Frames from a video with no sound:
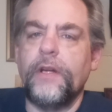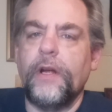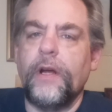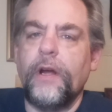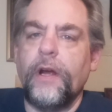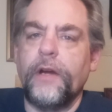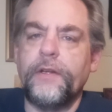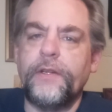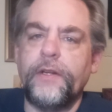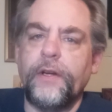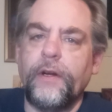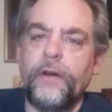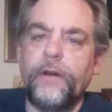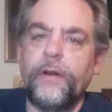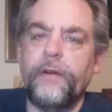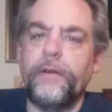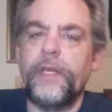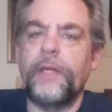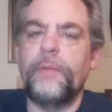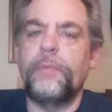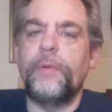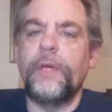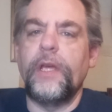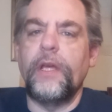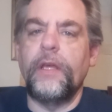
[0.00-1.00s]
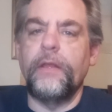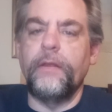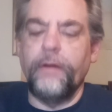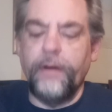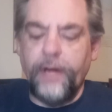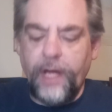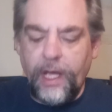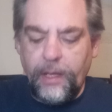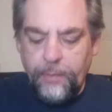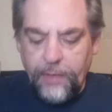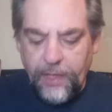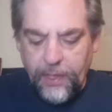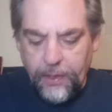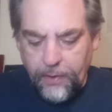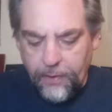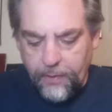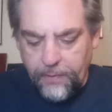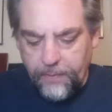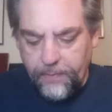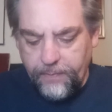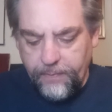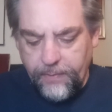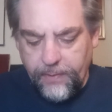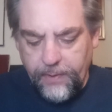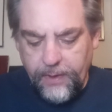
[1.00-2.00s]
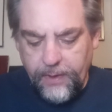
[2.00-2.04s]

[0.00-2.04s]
to Arturo EP, their debut.